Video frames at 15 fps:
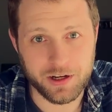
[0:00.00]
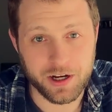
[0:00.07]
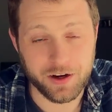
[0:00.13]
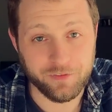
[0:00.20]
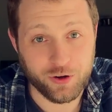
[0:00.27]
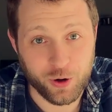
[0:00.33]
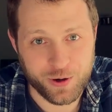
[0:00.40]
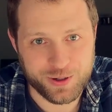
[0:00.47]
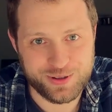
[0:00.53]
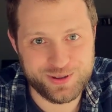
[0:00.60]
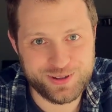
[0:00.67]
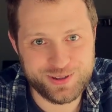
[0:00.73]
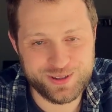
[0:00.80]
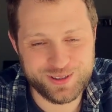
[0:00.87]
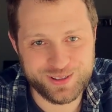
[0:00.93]
Of
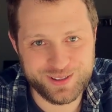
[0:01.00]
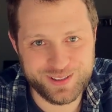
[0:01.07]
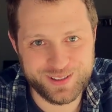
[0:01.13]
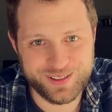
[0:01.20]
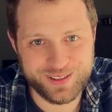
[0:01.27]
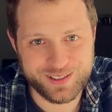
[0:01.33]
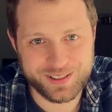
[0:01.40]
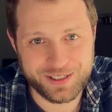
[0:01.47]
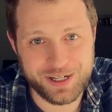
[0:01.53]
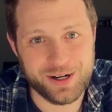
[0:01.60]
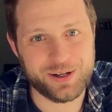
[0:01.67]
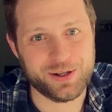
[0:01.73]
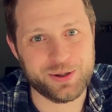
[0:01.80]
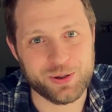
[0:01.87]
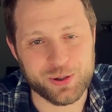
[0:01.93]
course,
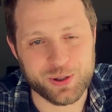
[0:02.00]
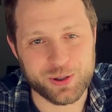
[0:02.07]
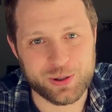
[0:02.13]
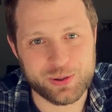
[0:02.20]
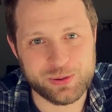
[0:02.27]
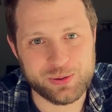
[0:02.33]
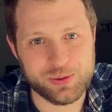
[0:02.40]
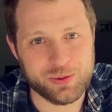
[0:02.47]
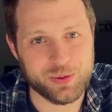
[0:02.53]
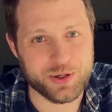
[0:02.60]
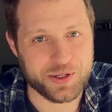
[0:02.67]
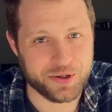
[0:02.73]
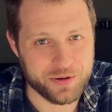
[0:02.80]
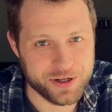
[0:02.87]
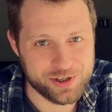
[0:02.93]
Kierkegaard was
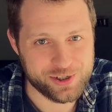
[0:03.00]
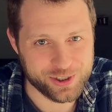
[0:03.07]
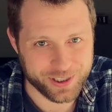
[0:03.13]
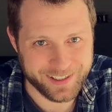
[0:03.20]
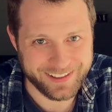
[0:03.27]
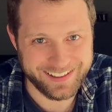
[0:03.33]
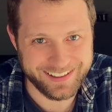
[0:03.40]
a Christian.